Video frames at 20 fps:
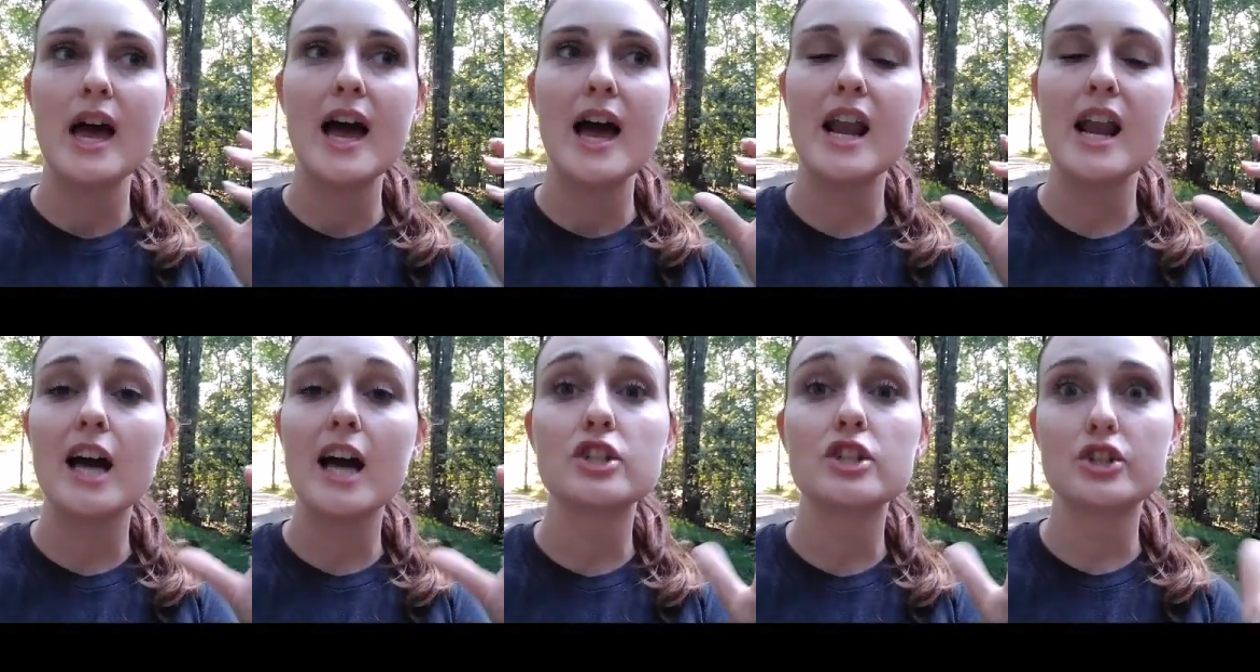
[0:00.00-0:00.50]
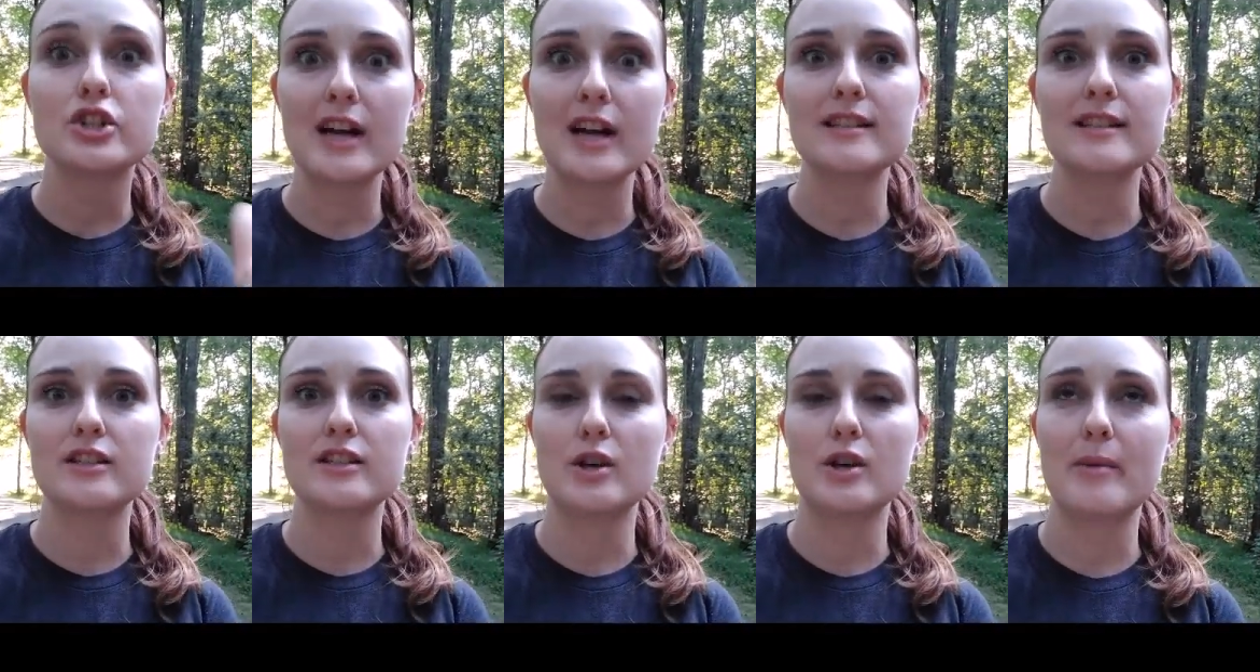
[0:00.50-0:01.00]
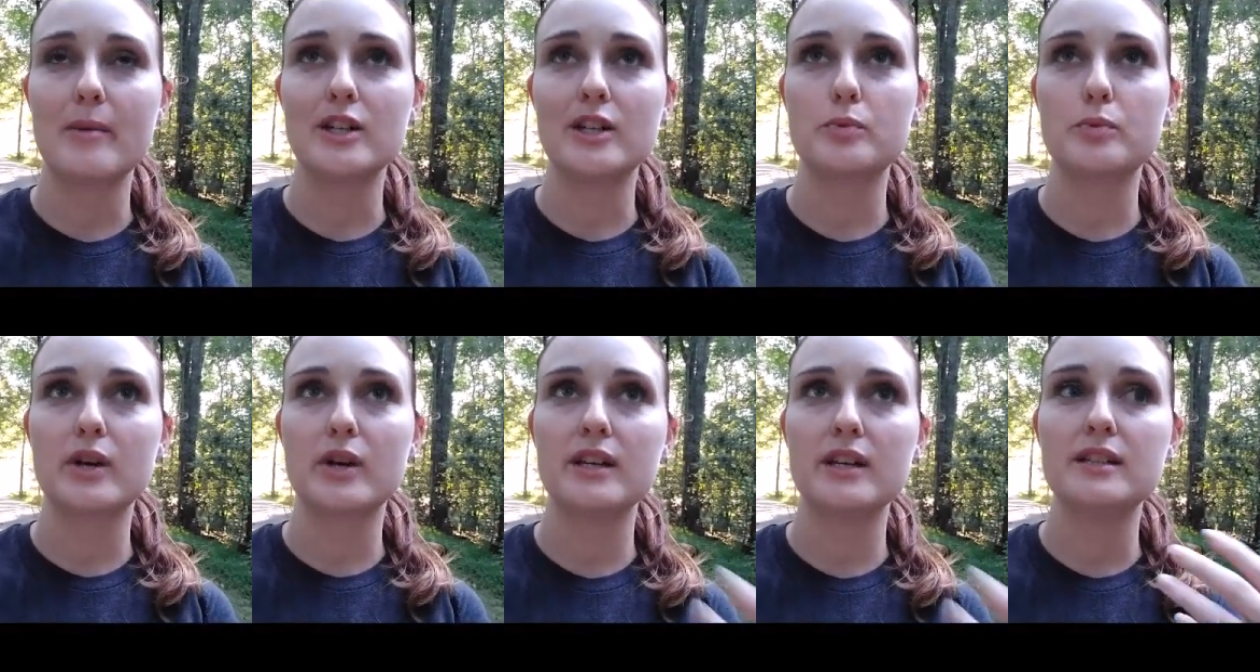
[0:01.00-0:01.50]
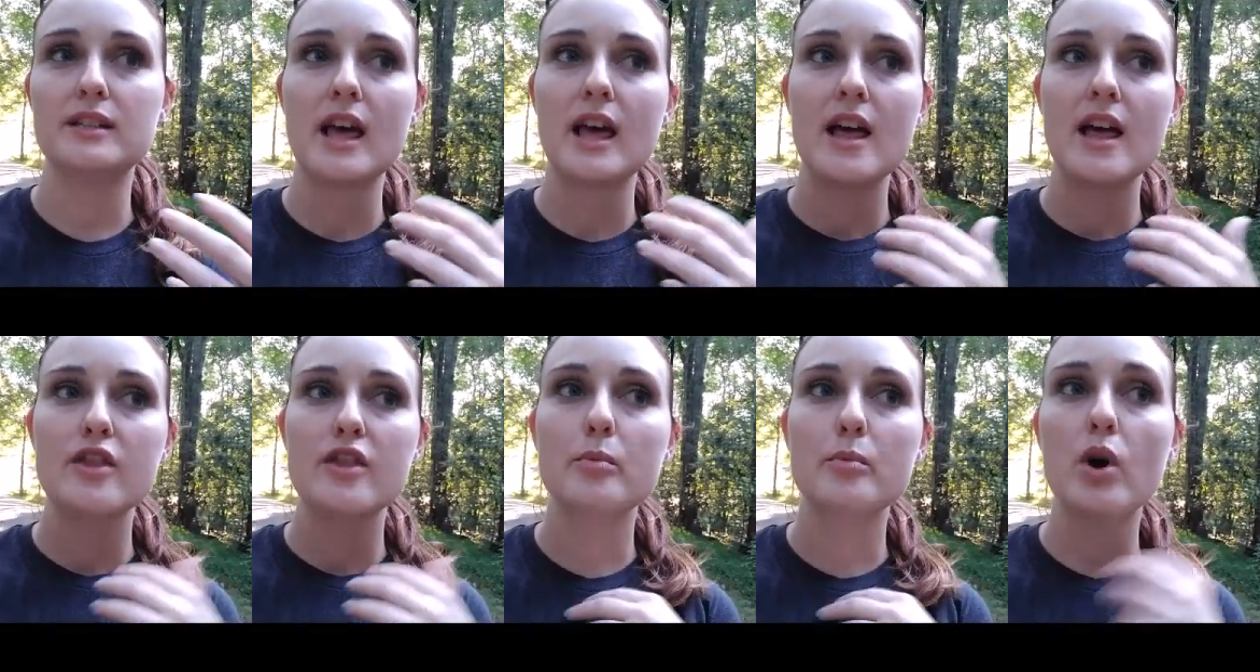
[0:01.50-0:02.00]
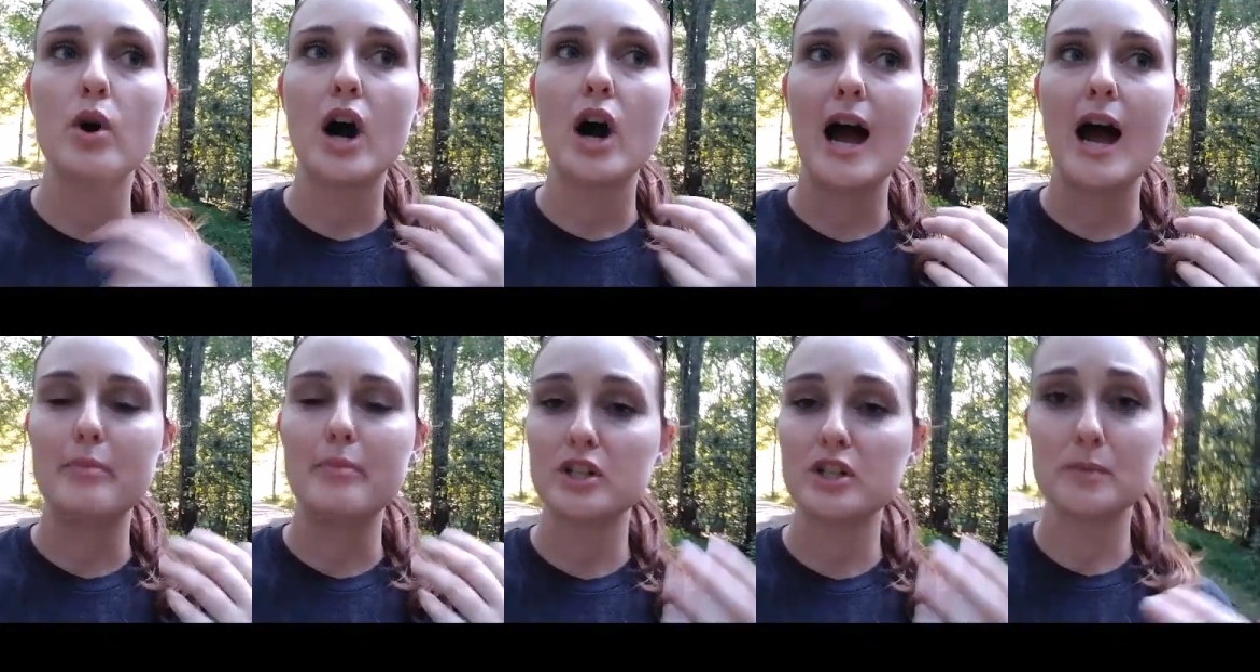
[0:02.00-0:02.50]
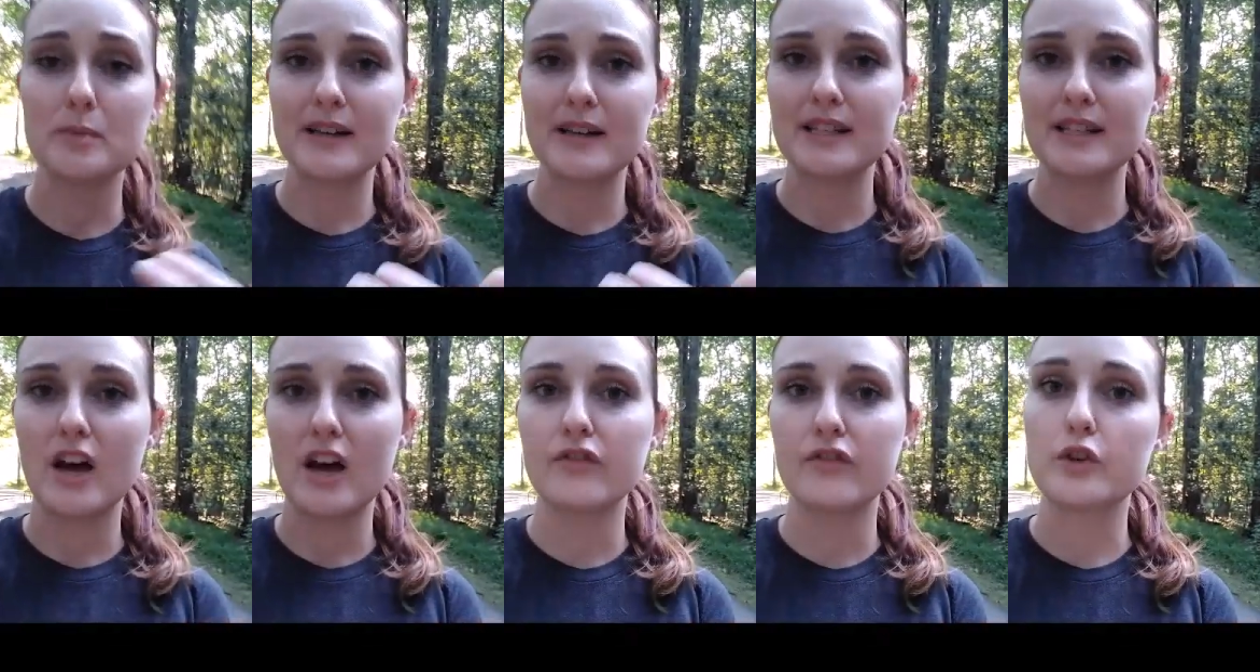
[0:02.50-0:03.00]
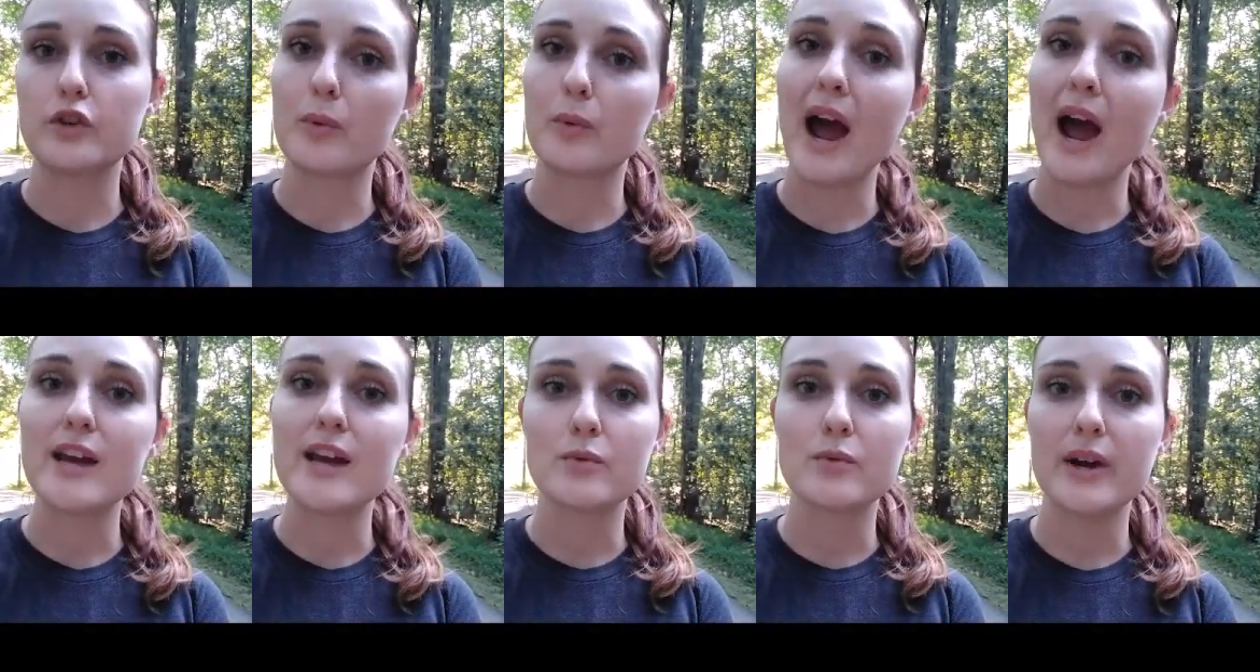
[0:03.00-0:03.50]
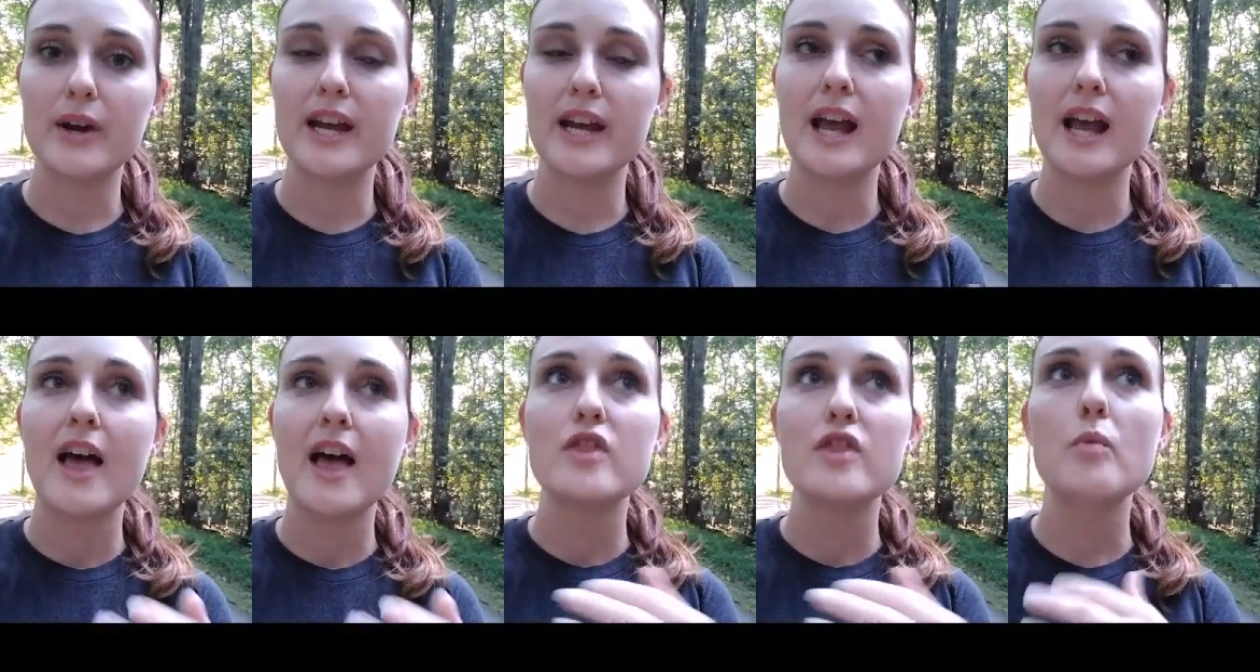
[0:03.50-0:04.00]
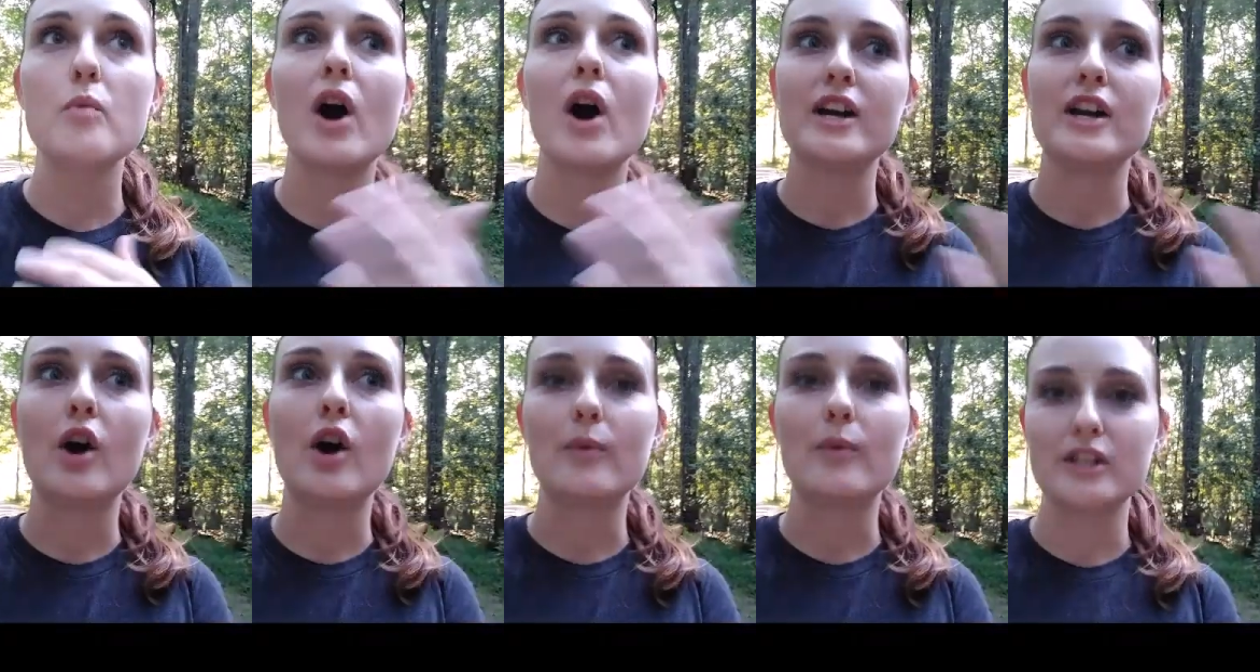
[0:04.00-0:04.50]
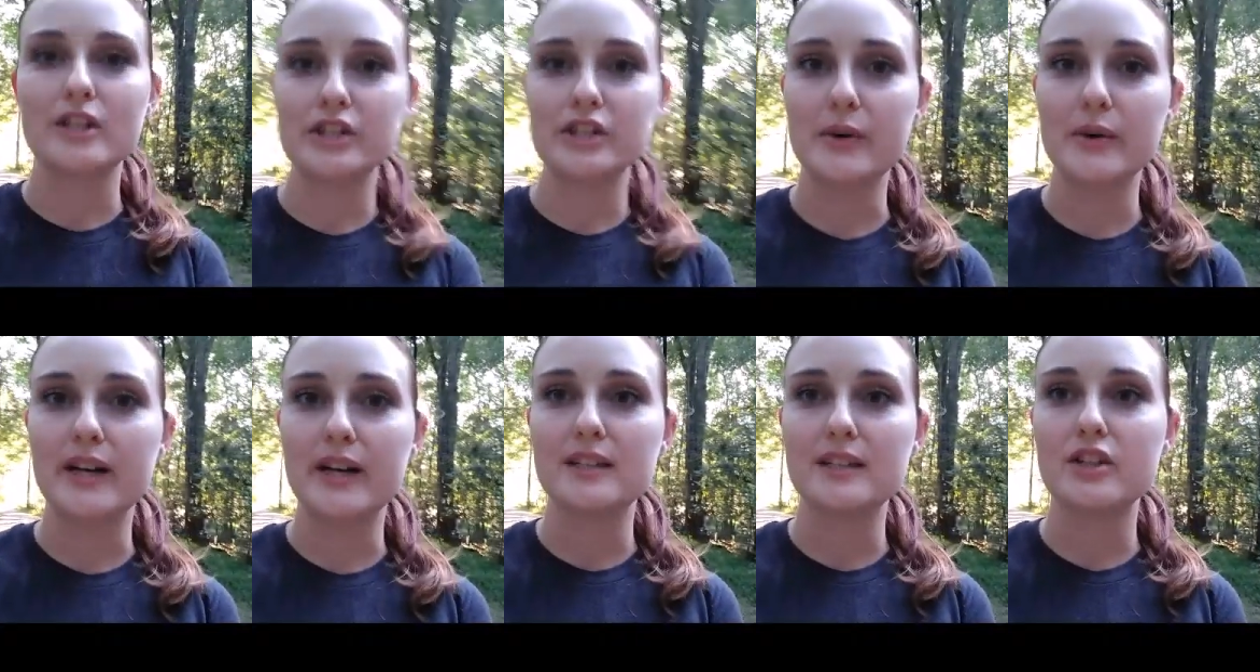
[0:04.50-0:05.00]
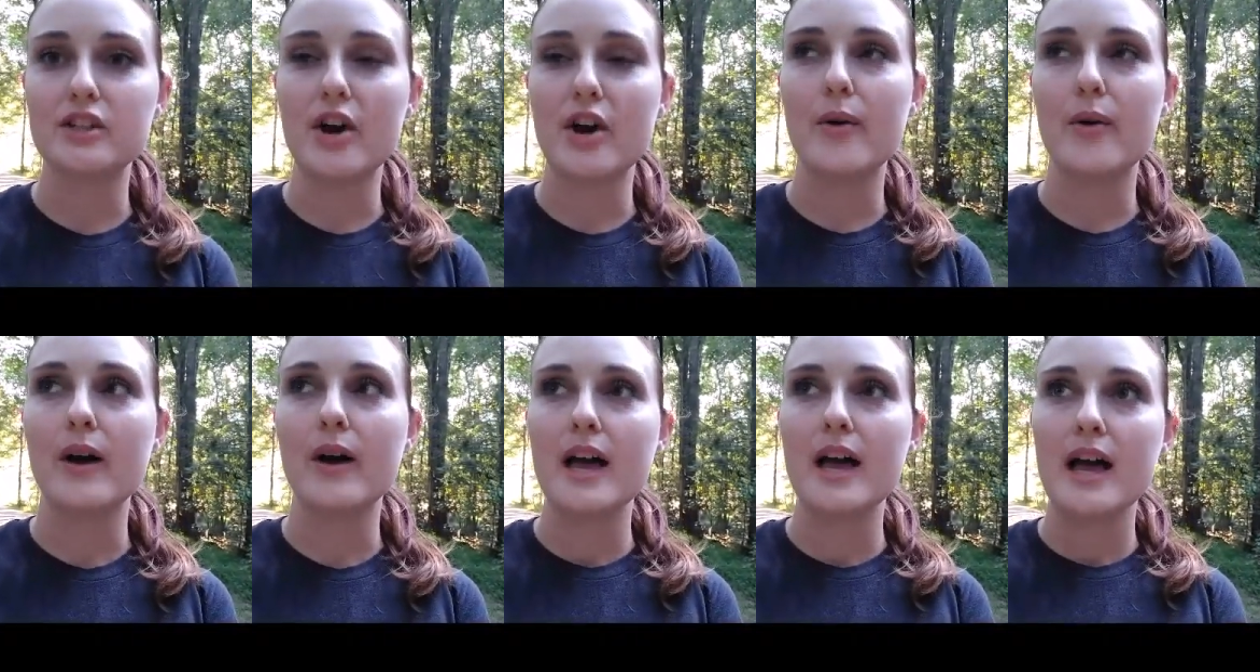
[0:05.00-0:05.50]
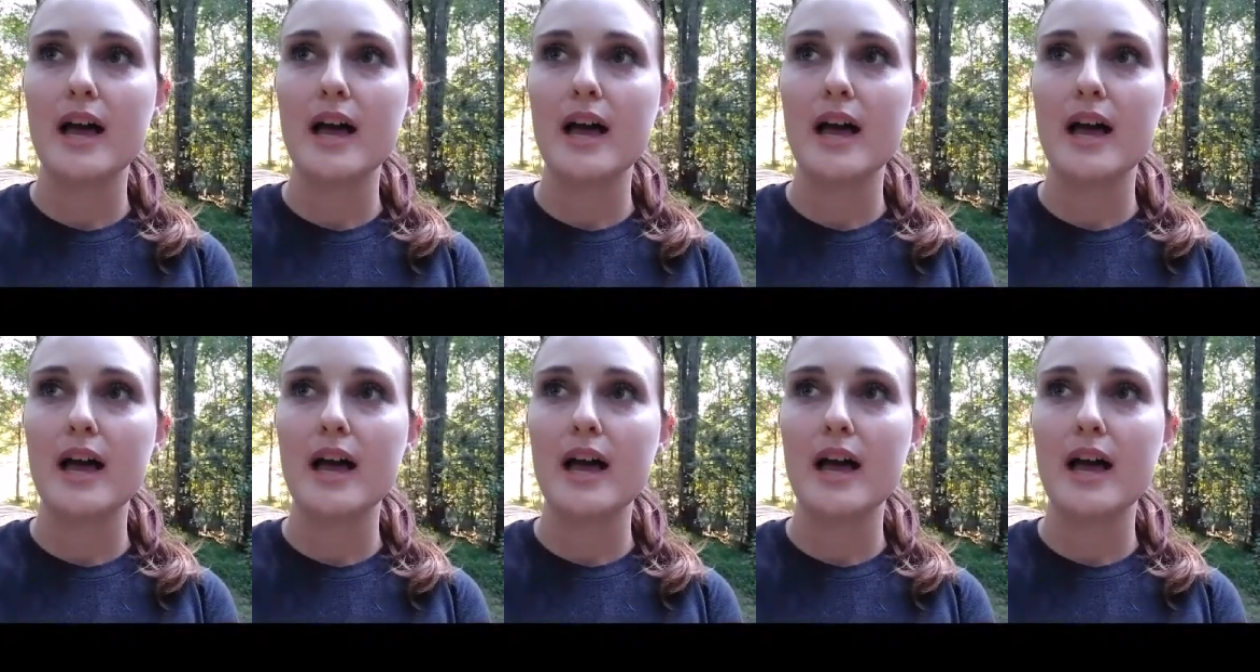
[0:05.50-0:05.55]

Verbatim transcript: and not stress it so much because the more I push myself to write and read, the more I don't want to do it. So